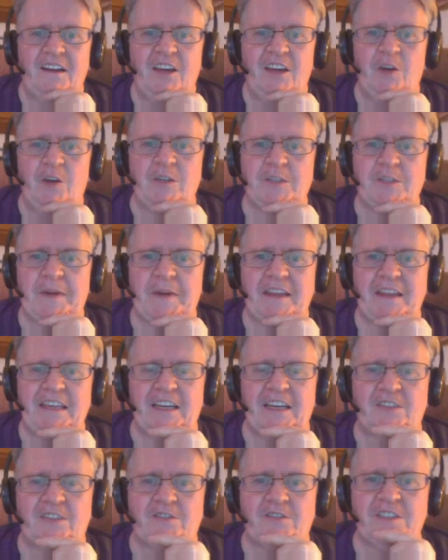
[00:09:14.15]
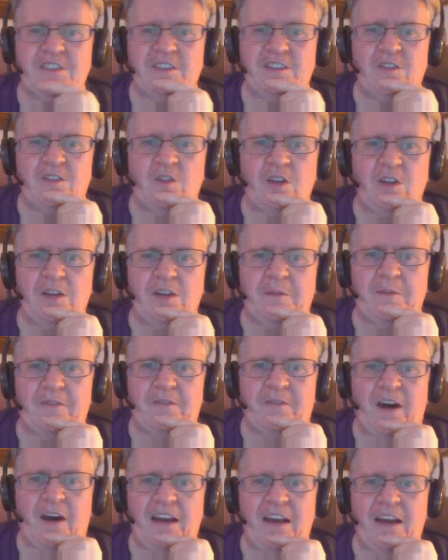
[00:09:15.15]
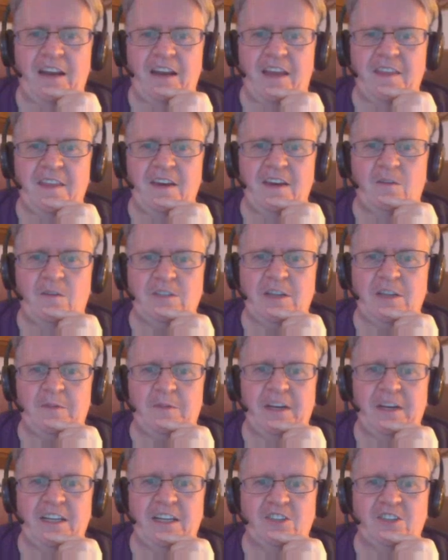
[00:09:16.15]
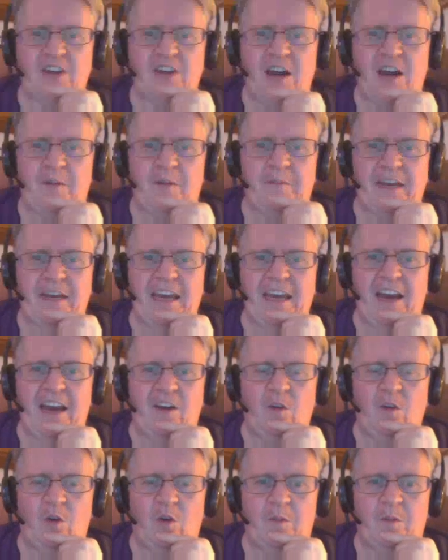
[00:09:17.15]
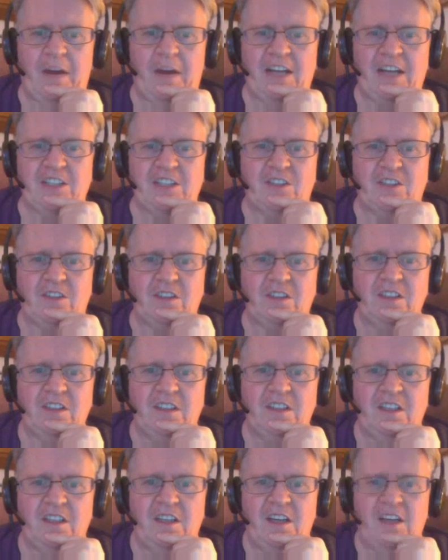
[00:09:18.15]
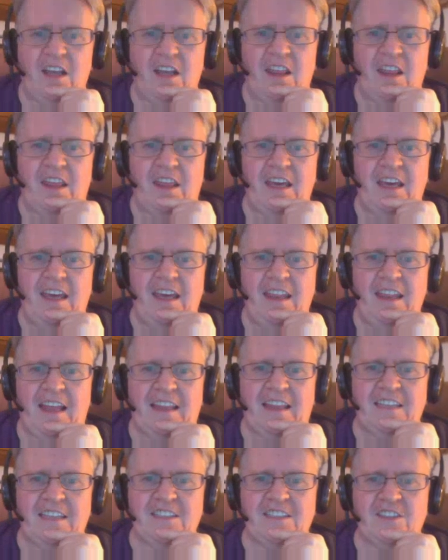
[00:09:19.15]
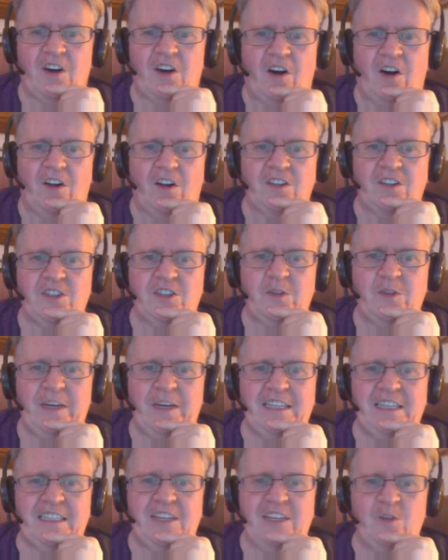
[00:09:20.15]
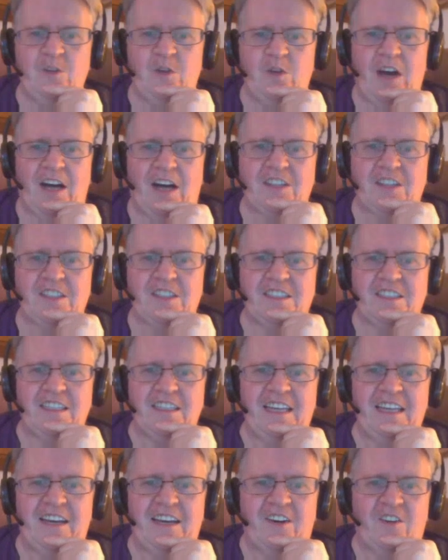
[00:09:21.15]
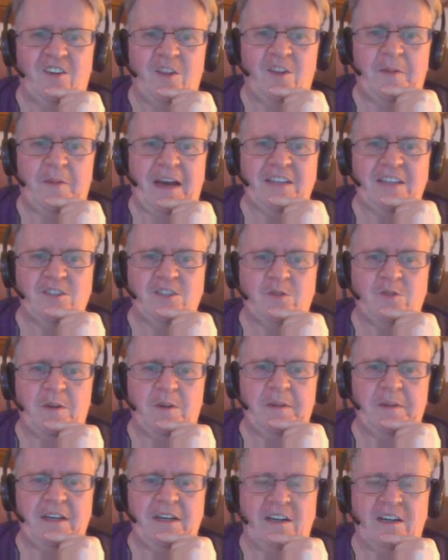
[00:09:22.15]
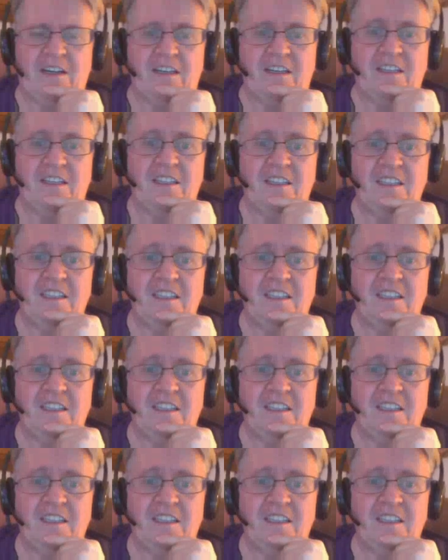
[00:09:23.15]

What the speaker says: You inspect the entrance thoroughly, but find nothing resembling a trap, mechanical or magical. Thinking that this is all too easy, you cautiously enter the passageway beyond.